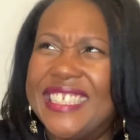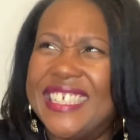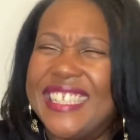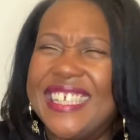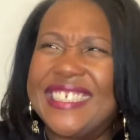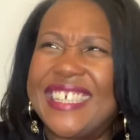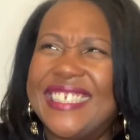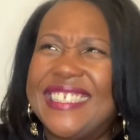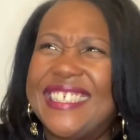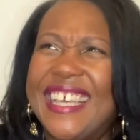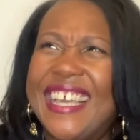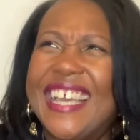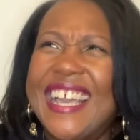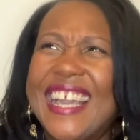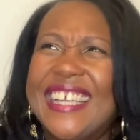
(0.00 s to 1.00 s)
And as I
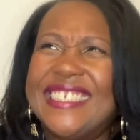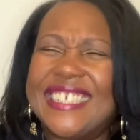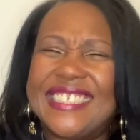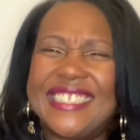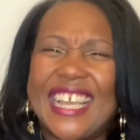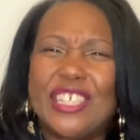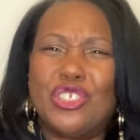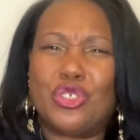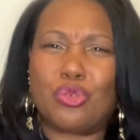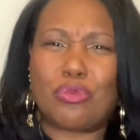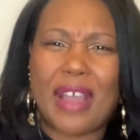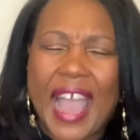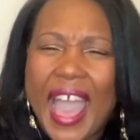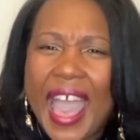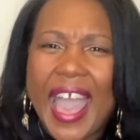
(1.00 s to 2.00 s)
said, just that
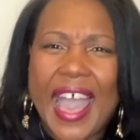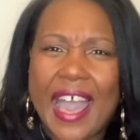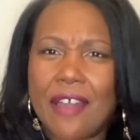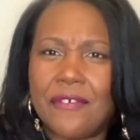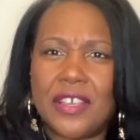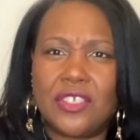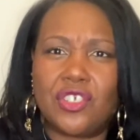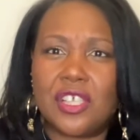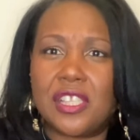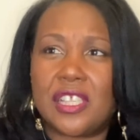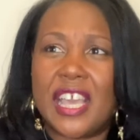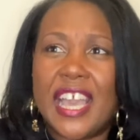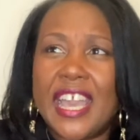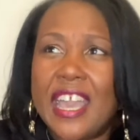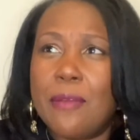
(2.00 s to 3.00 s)
drive,
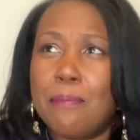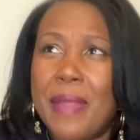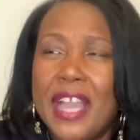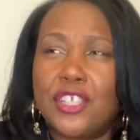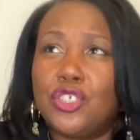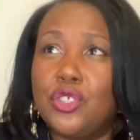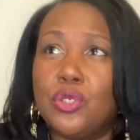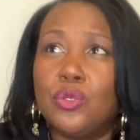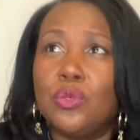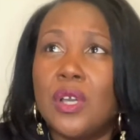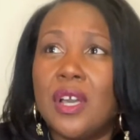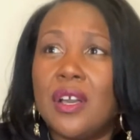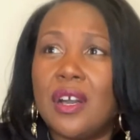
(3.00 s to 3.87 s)
it makes you,